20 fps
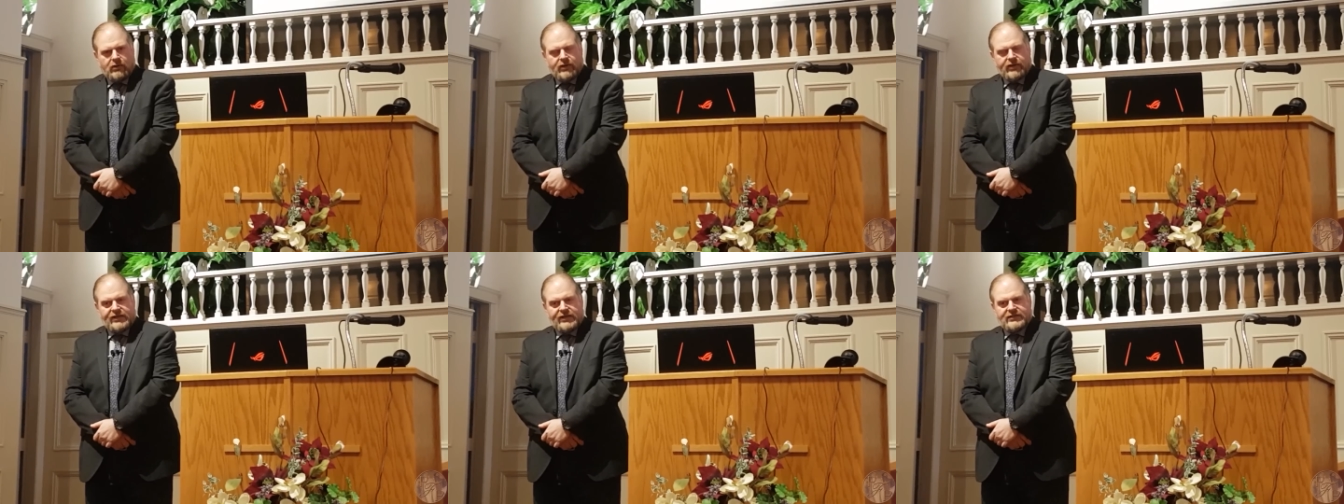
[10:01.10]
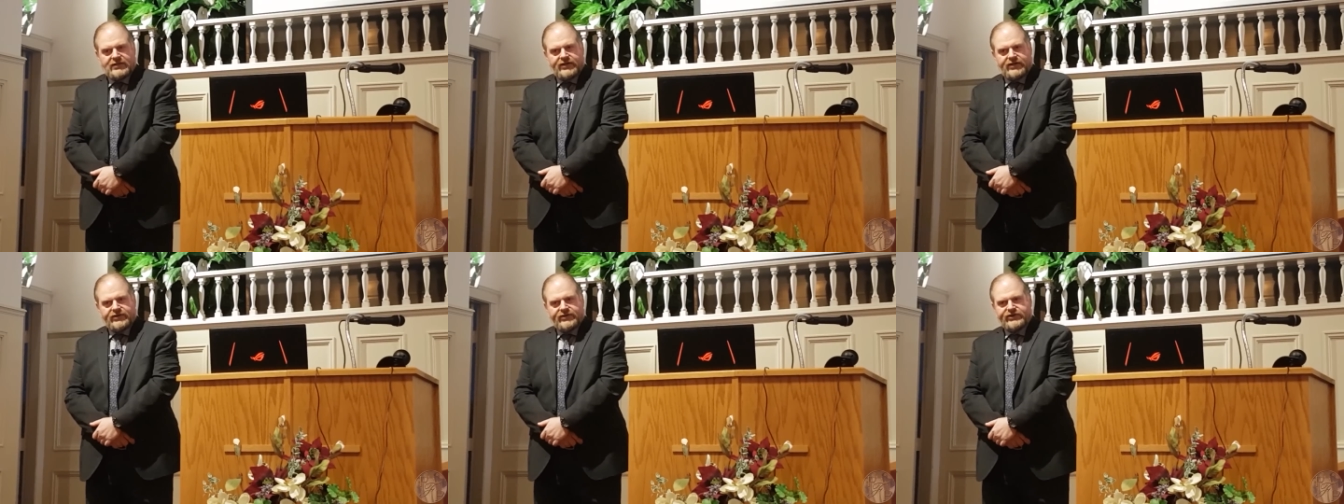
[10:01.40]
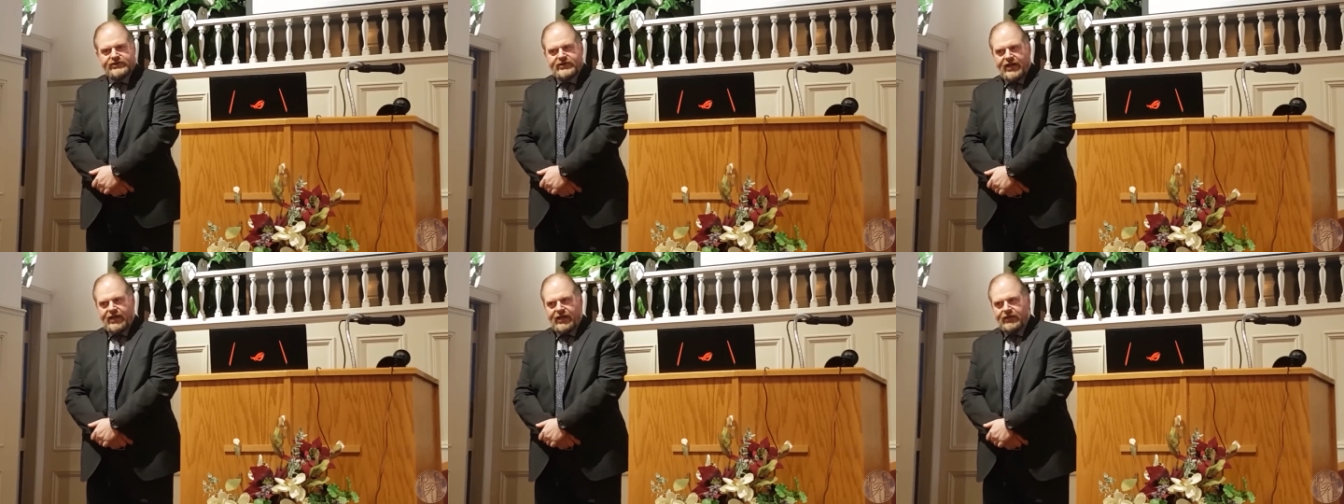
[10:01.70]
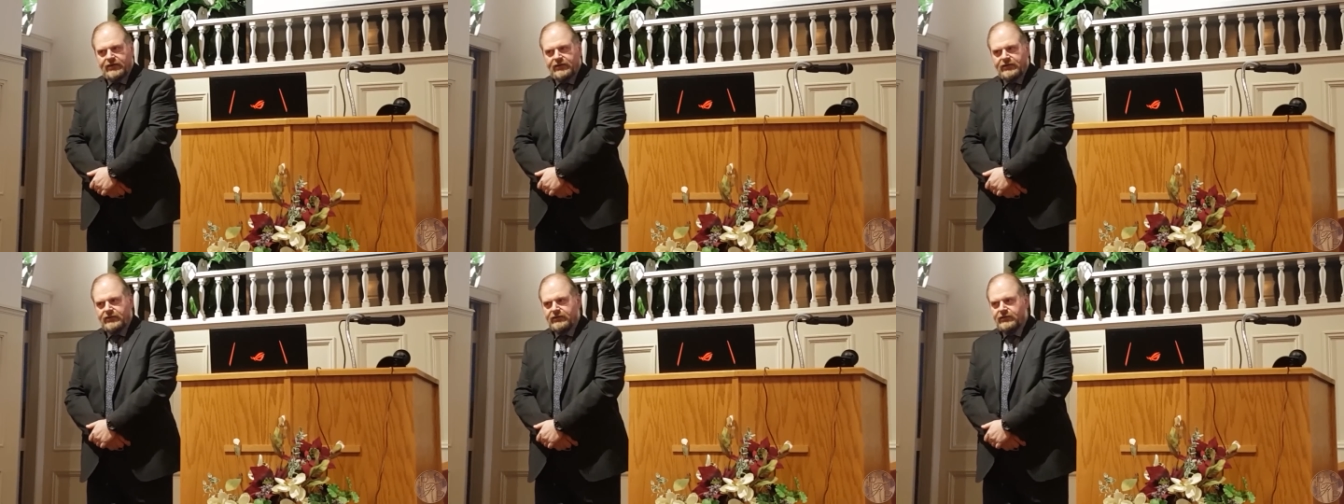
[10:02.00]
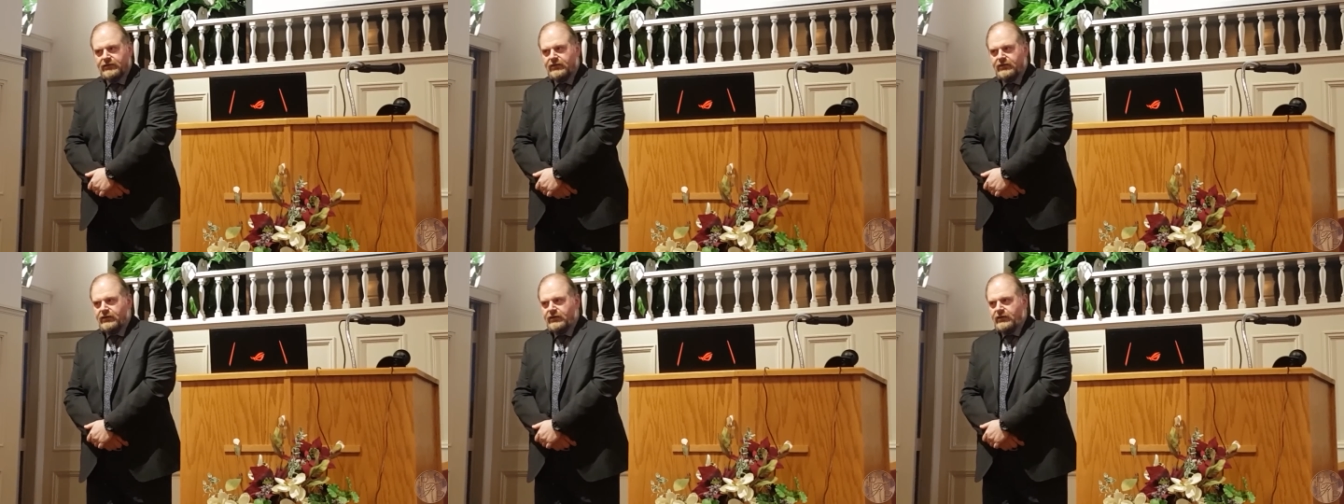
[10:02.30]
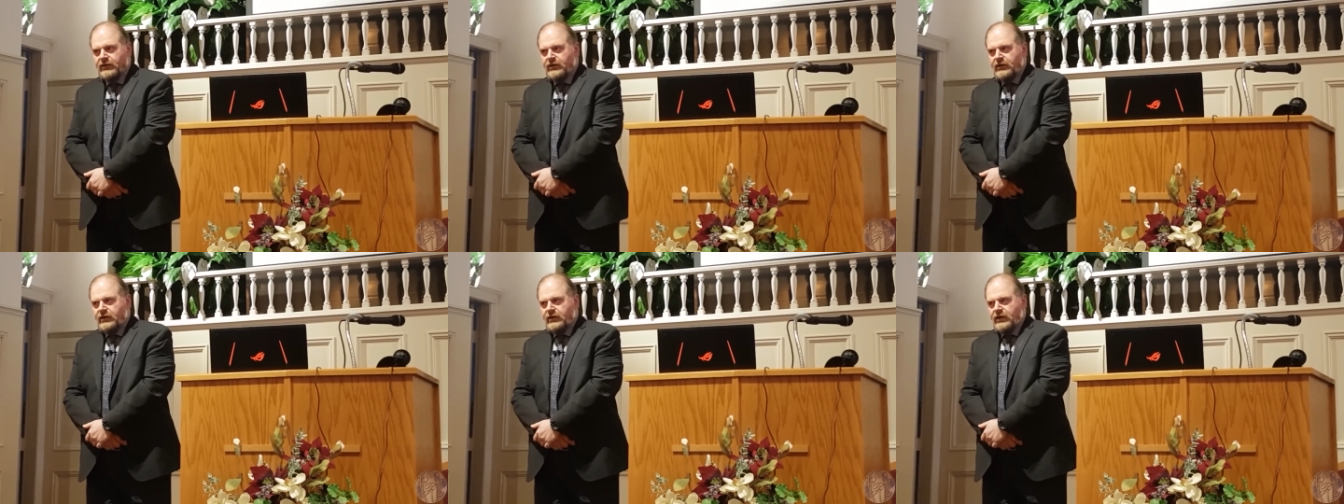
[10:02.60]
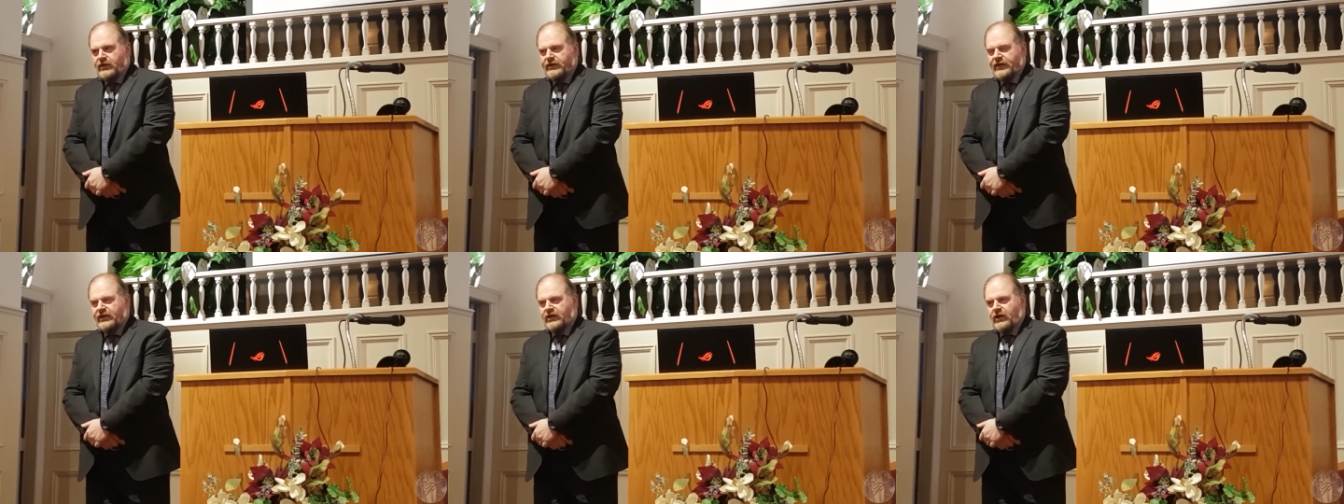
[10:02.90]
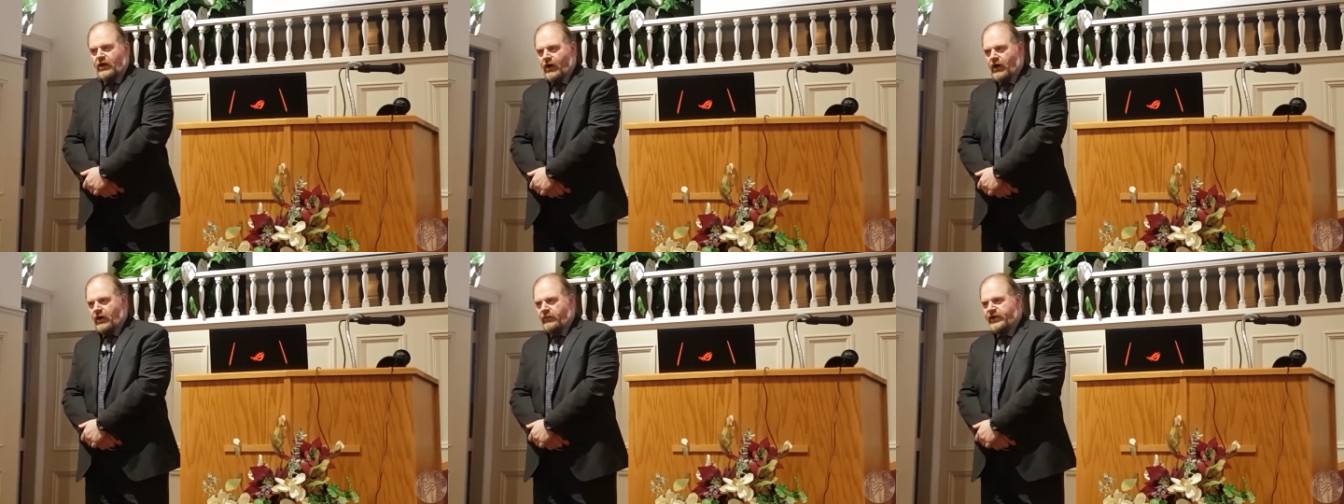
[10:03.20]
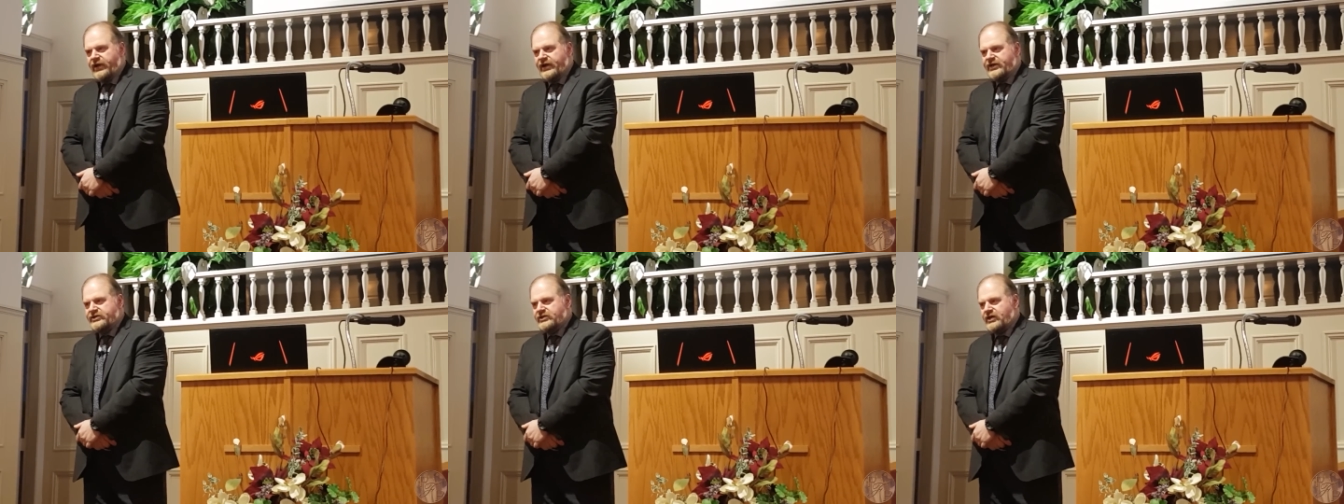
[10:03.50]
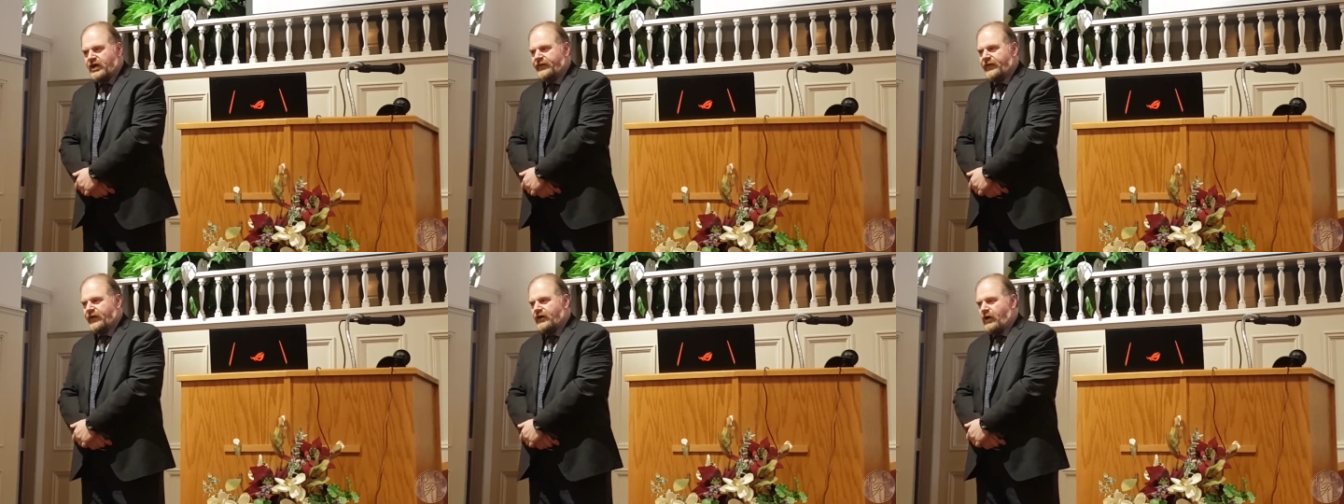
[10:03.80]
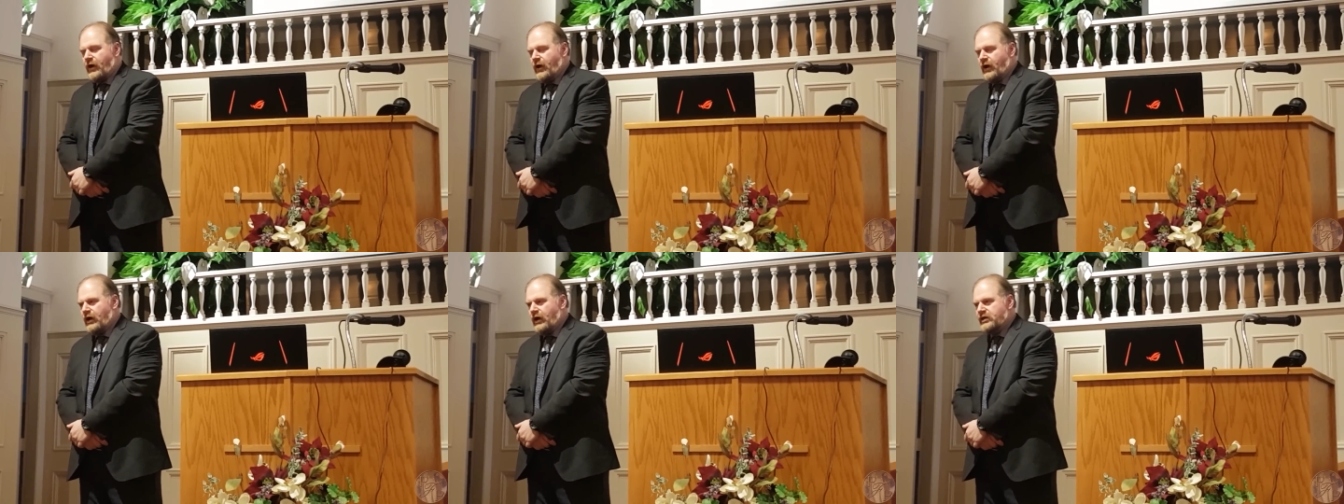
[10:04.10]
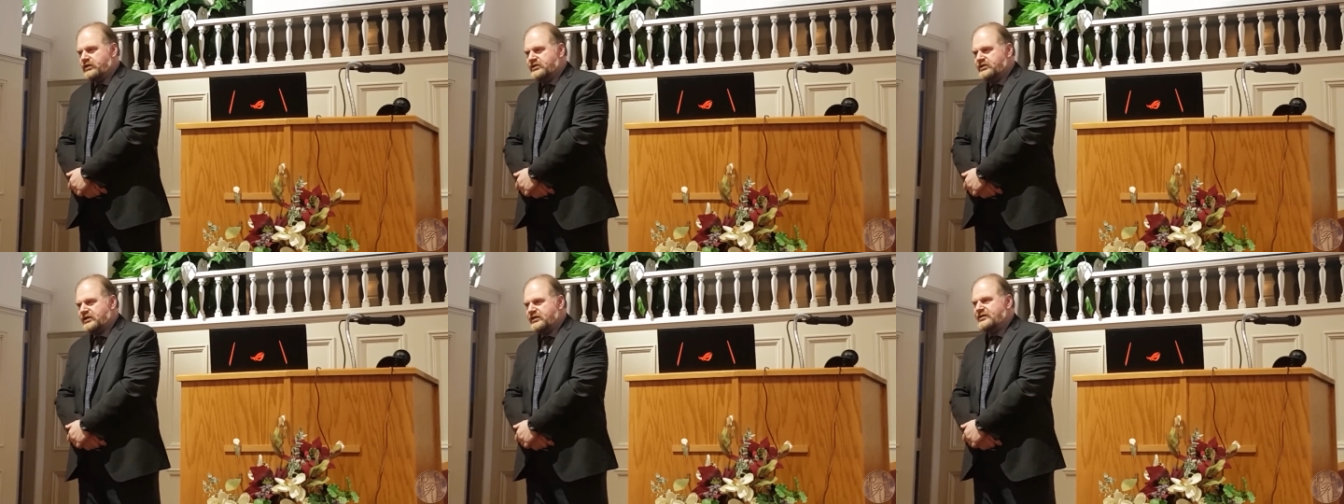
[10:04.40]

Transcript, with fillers: need to understand that carbon is not the cause,